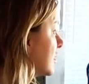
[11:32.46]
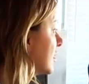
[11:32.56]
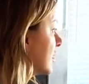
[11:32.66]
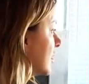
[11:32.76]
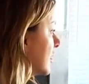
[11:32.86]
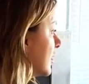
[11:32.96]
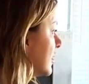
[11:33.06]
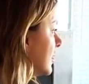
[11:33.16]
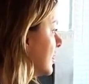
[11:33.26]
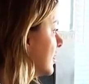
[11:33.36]
Uh,
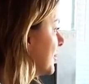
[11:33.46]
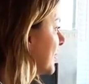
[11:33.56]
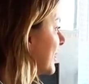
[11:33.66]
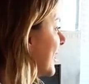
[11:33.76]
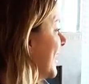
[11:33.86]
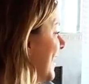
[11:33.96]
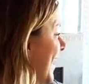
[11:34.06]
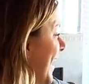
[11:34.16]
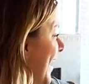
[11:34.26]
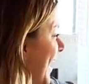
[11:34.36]
yeah. But Shut
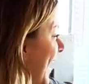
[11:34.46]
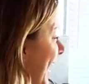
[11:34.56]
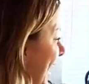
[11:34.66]
that door.